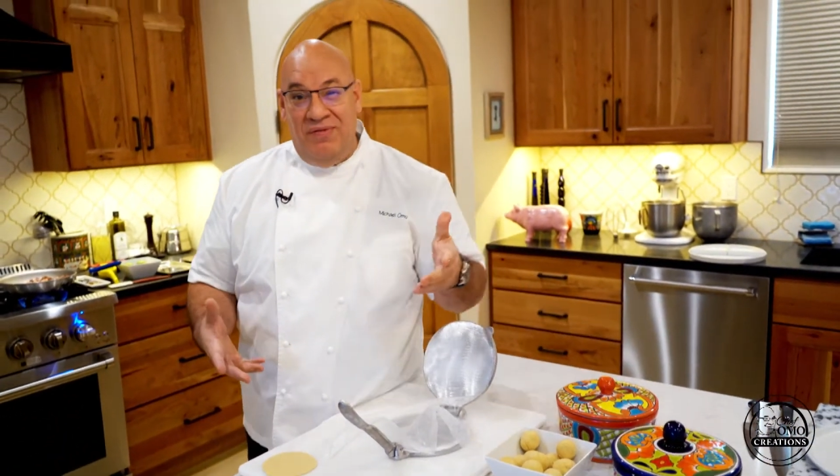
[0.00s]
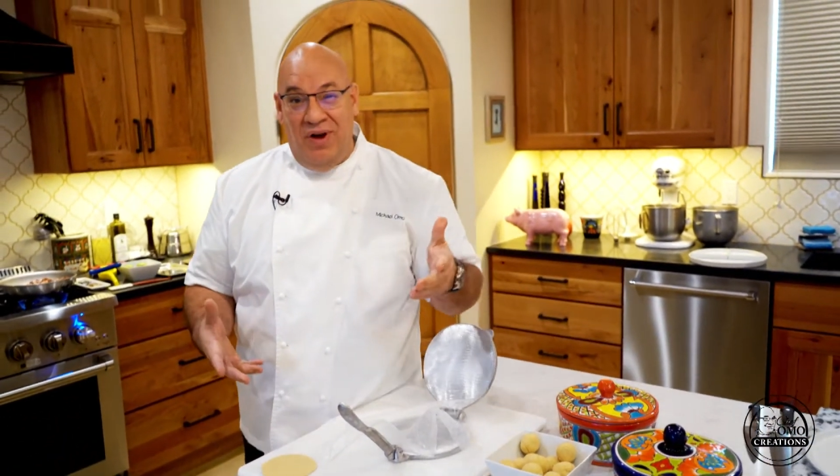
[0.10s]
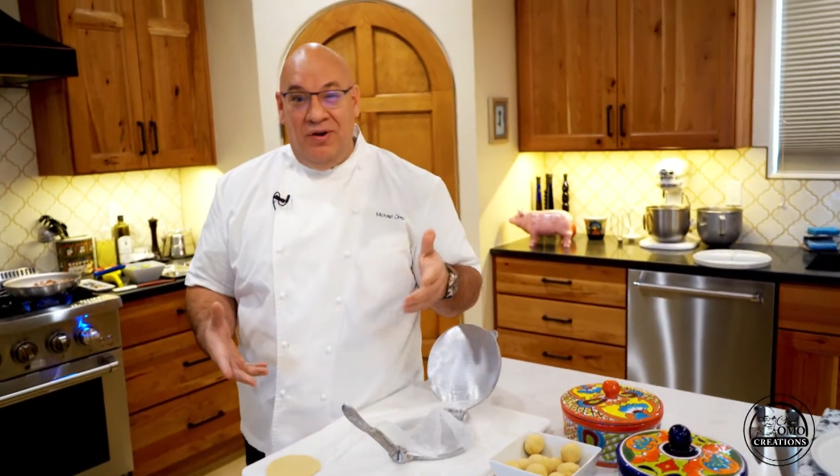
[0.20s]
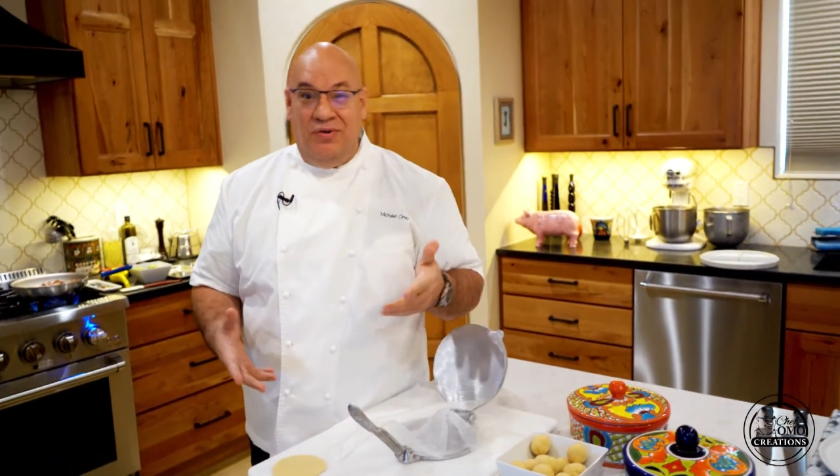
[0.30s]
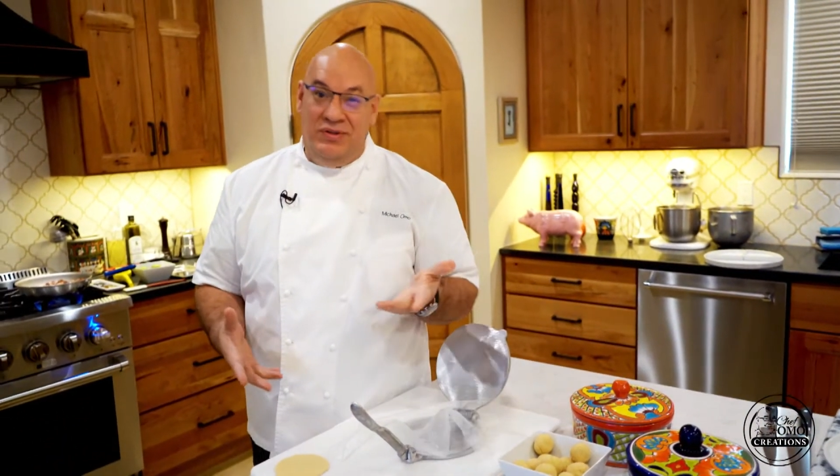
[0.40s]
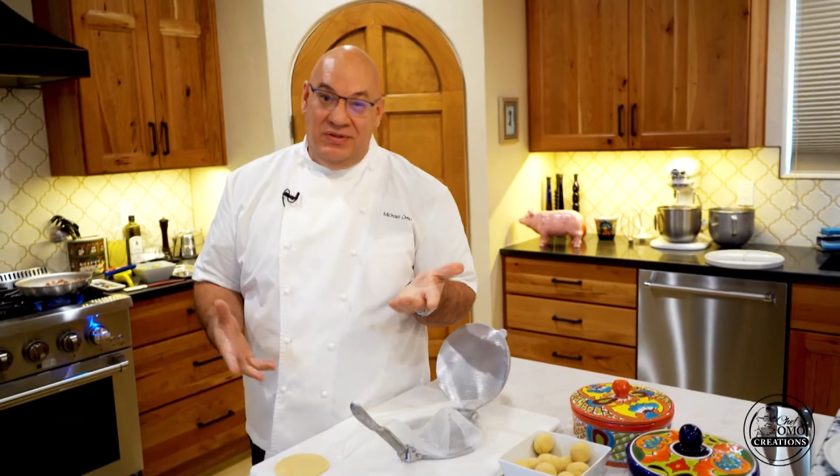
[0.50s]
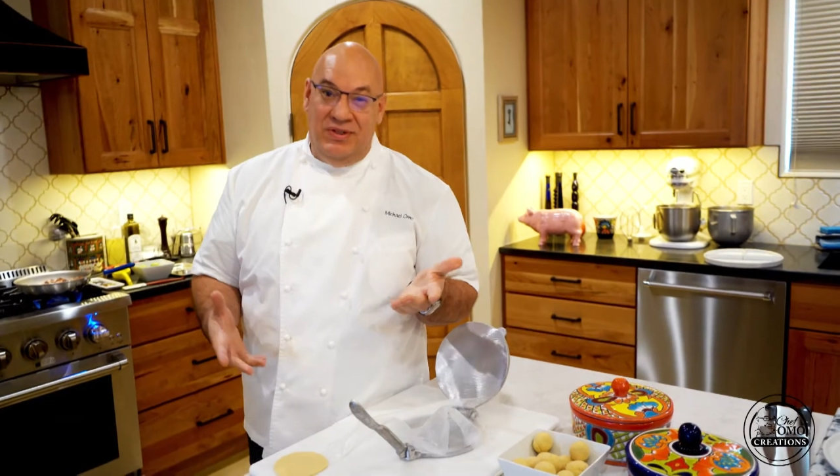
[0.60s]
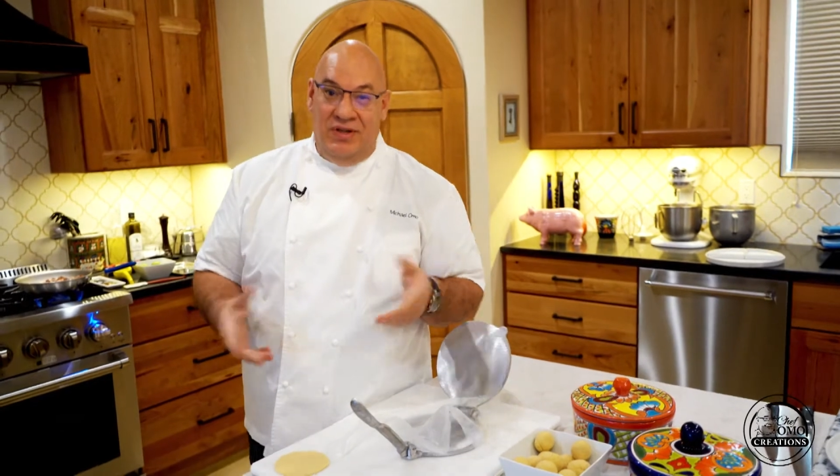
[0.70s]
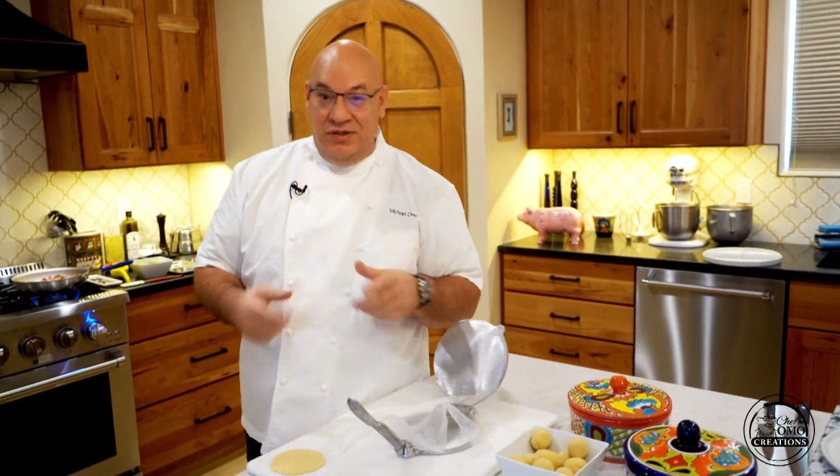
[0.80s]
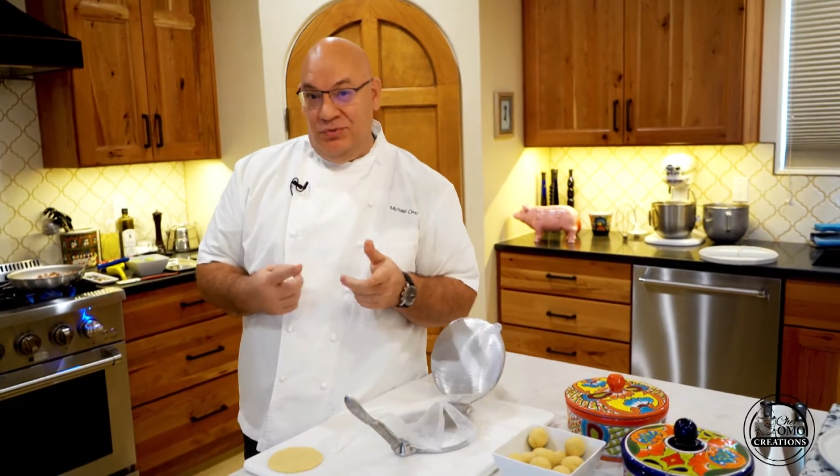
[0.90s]
tacos instead
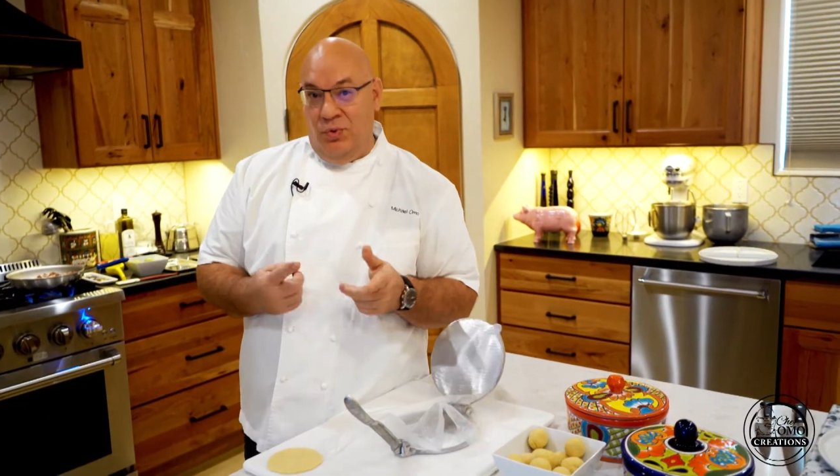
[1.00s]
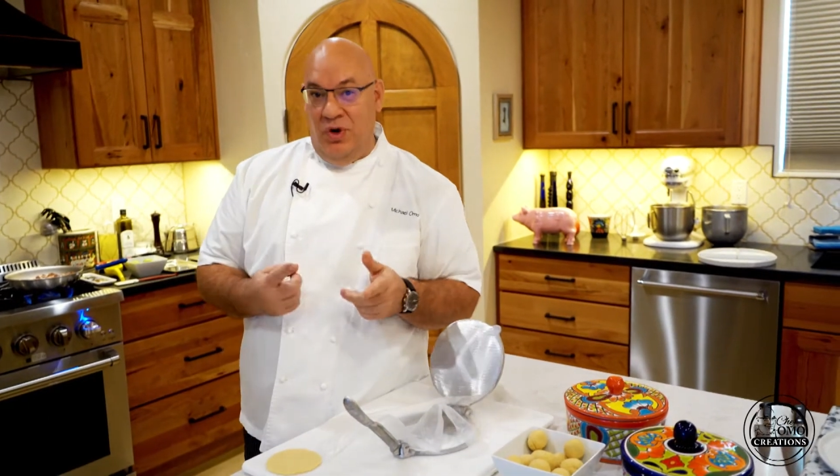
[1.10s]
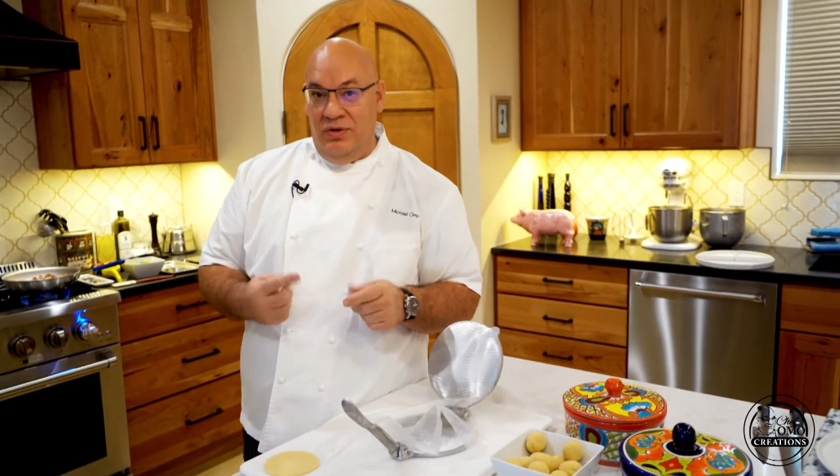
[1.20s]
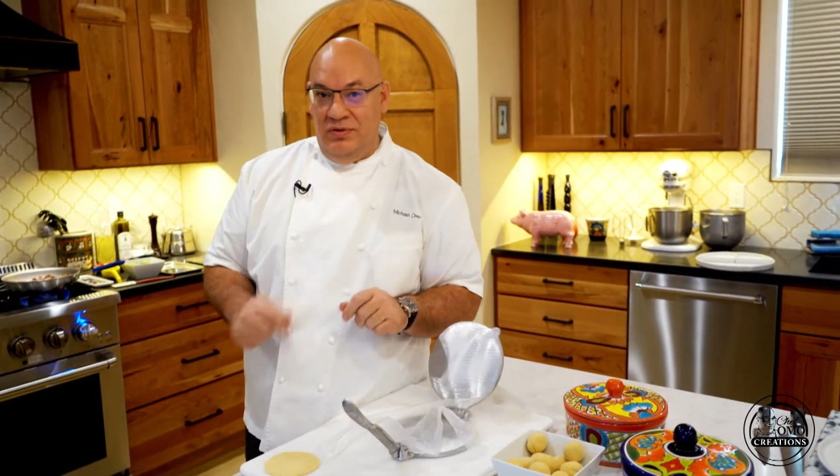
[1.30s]
of just 1.